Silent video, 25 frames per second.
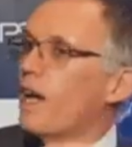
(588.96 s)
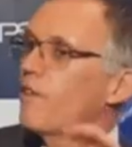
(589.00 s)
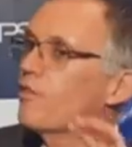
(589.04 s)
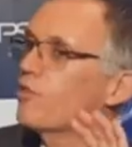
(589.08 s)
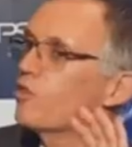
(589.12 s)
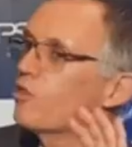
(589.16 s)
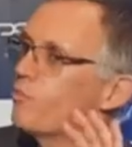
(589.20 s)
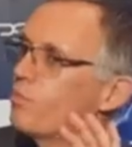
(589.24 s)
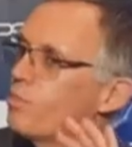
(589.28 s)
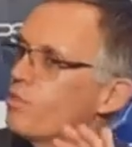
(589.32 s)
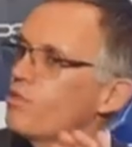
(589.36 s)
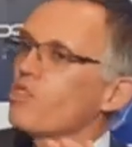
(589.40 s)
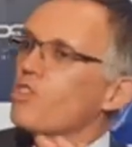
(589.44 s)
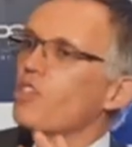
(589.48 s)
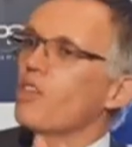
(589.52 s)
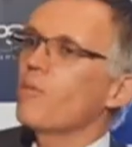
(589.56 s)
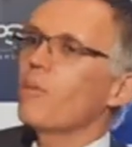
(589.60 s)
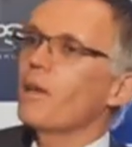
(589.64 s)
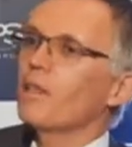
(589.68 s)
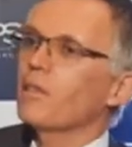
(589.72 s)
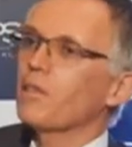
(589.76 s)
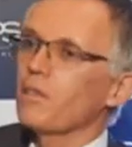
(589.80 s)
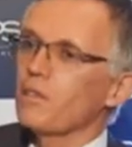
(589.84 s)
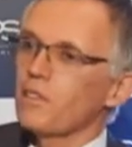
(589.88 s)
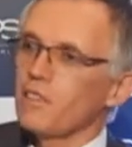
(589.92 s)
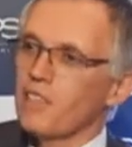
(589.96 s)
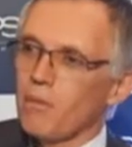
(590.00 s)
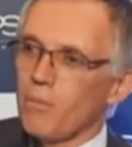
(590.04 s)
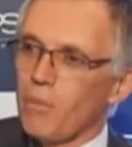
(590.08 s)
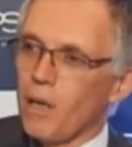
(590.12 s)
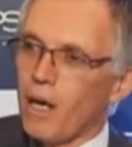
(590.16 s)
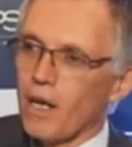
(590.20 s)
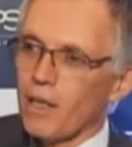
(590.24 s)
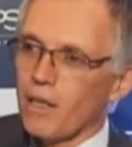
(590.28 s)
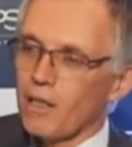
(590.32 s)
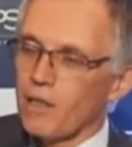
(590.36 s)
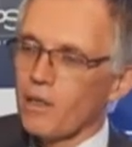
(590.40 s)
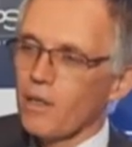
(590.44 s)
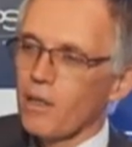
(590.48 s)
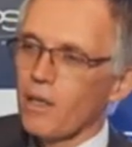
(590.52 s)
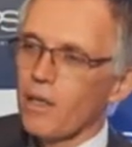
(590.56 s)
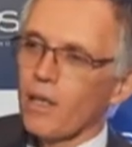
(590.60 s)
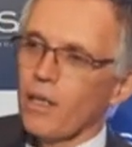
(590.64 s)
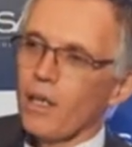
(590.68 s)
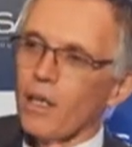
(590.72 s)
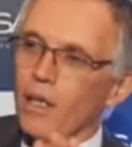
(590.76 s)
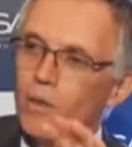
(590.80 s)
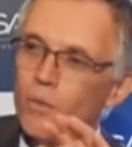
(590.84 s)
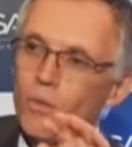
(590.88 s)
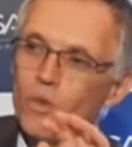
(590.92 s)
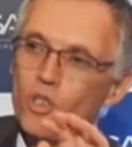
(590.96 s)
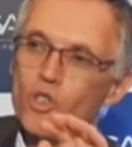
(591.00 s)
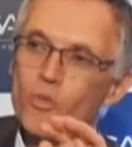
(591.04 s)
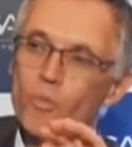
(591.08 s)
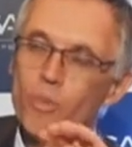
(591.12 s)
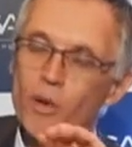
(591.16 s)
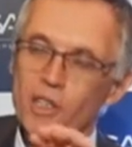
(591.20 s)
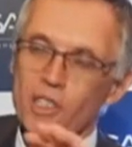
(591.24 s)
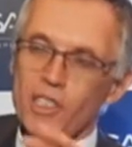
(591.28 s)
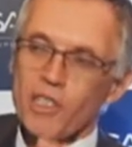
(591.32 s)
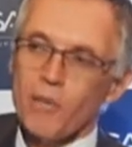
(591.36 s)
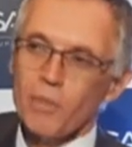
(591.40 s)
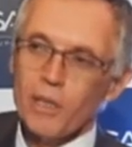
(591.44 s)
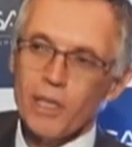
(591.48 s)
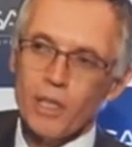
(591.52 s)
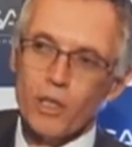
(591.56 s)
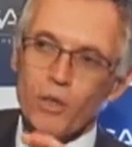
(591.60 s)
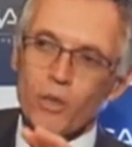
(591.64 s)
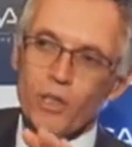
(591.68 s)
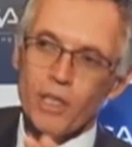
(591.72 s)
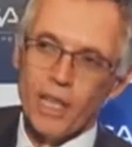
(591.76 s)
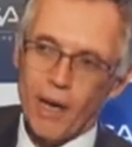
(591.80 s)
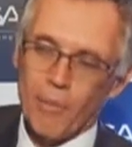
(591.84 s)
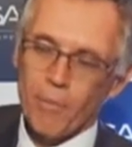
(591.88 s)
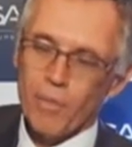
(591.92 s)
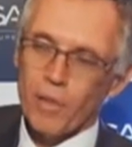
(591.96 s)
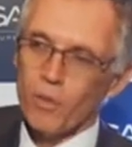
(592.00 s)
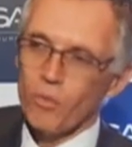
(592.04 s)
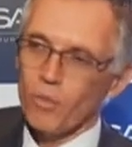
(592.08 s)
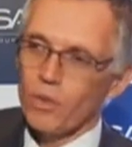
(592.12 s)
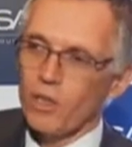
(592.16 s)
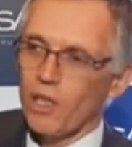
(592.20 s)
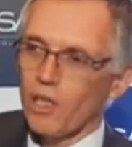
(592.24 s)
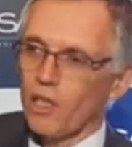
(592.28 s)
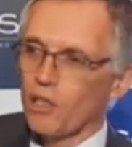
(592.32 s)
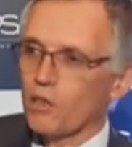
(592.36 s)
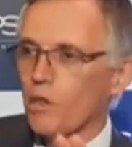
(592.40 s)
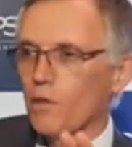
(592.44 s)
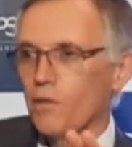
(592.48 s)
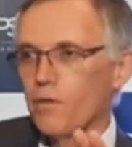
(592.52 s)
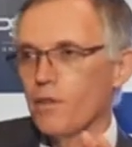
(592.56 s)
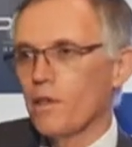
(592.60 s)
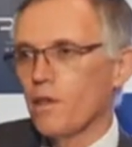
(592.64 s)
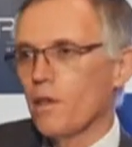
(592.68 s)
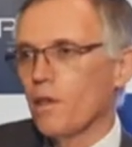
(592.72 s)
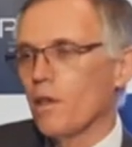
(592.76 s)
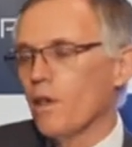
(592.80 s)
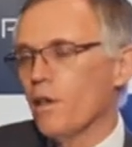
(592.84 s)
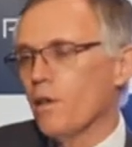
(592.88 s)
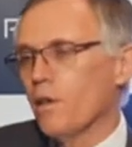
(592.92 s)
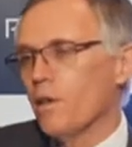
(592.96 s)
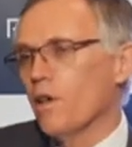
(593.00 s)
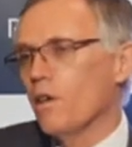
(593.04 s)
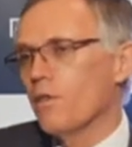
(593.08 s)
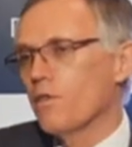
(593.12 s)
have to push the metal in the market, which possibly could happen with a lot of, uh,